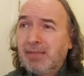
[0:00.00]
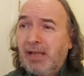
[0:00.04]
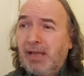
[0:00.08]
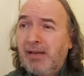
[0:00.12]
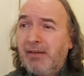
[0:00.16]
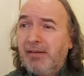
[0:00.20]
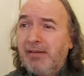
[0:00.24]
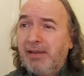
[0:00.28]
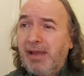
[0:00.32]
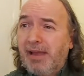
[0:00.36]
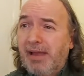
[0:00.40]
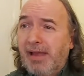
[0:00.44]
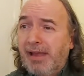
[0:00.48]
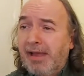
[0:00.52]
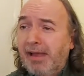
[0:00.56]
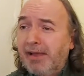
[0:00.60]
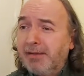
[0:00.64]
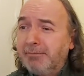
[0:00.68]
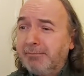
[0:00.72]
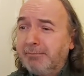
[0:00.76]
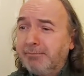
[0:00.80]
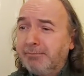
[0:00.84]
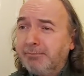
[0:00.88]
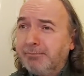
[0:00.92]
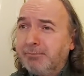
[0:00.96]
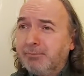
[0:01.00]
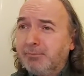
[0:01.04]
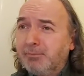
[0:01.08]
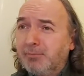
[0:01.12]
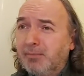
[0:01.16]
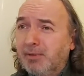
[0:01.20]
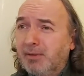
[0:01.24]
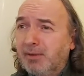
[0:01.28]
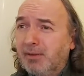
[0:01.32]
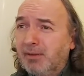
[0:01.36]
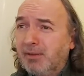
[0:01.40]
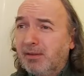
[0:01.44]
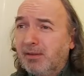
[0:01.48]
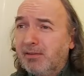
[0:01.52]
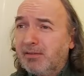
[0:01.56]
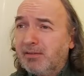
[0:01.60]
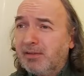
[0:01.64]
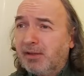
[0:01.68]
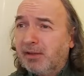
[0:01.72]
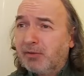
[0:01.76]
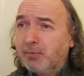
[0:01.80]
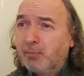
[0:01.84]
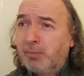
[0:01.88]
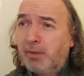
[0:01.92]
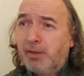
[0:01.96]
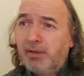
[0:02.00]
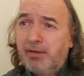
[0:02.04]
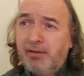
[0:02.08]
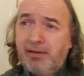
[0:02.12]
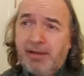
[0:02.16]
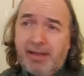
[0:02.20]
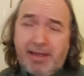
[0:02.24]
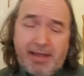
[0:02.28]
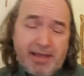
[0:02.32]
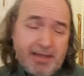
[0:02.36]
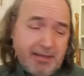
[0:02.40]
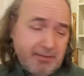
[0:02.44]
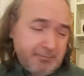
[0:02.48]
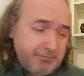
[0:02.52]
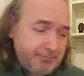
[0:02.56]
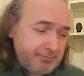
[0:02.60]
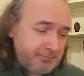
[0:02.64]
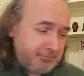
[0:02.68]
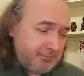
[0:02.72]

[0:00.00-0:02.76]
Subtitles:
And this next one, dare.